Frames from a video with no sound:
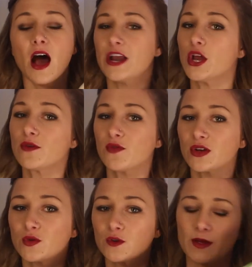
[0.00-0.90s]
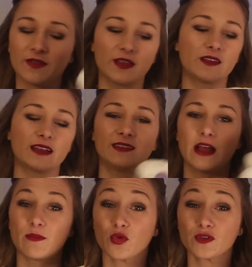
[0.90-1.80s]
I know I've already talked about this.
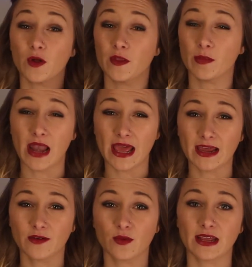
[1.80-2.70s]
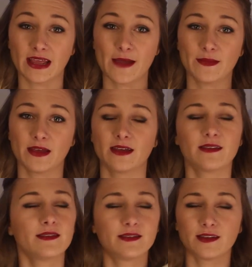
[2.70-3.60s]
I brought it on the plane when I came here.
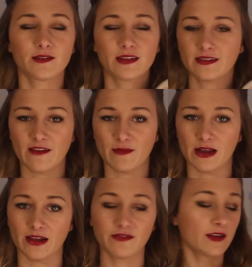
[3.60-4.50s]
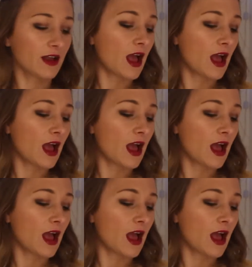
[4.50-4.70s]
Seriously saved my life.